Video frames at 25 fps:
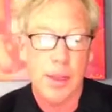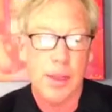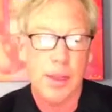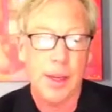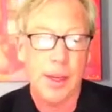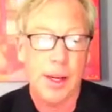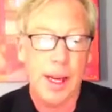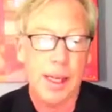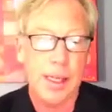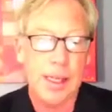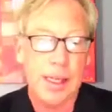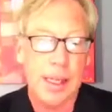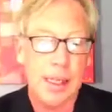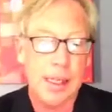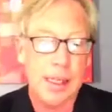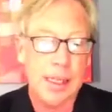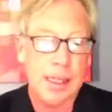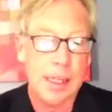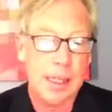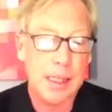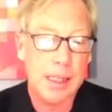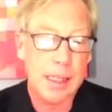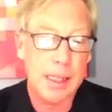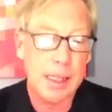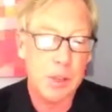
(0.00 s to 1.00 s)
the
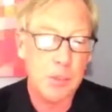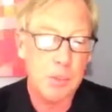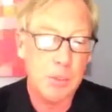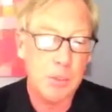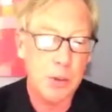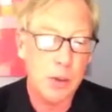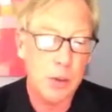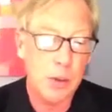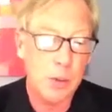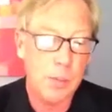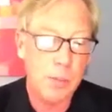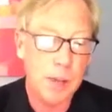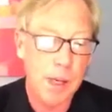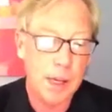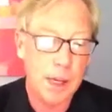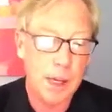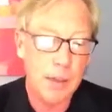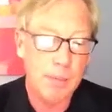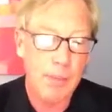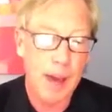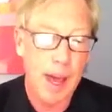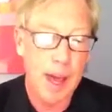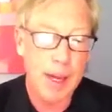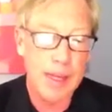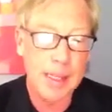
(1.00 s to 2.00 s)
1960s boom
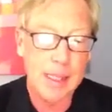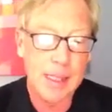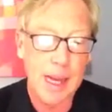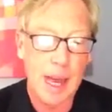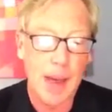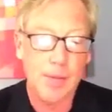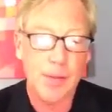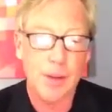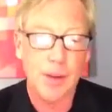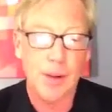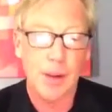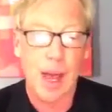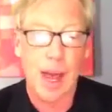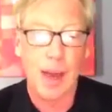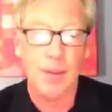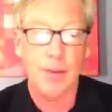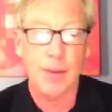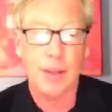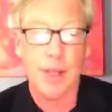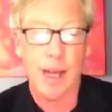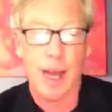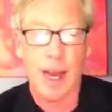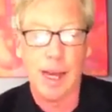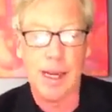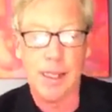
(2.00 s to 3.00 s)
in Madison Avenue
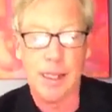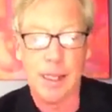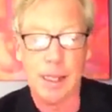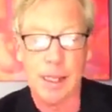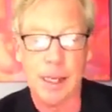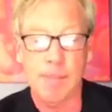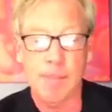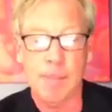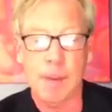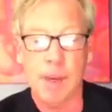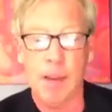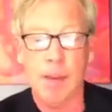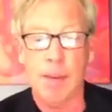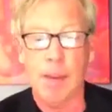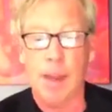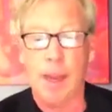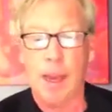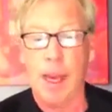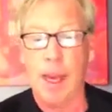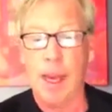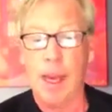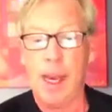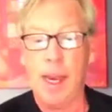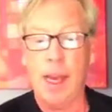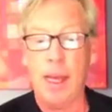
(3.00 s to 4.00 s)
advertising,
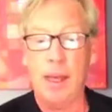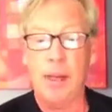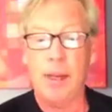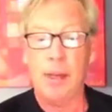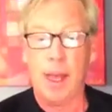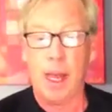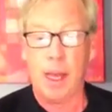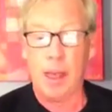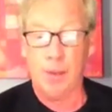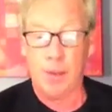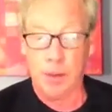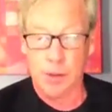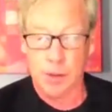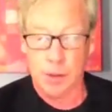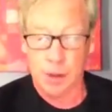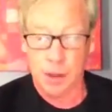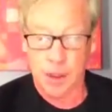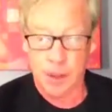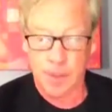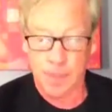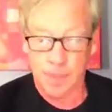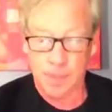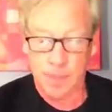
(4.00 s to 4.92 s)
and television.